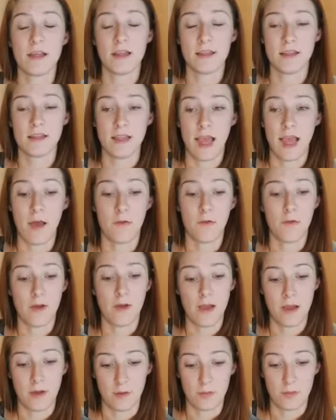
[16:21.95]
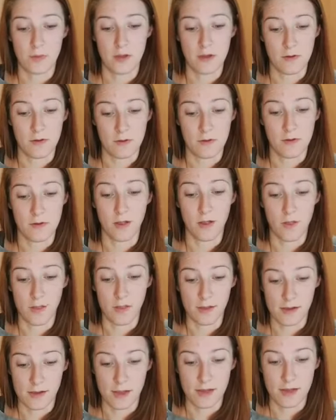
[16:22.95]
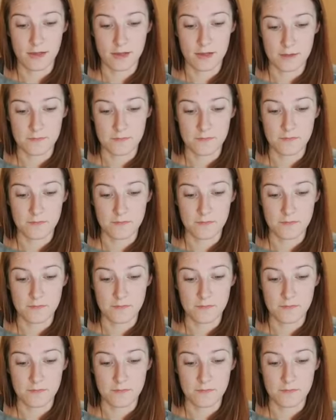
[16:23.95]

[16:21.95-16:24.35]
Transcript: That will help you a lot.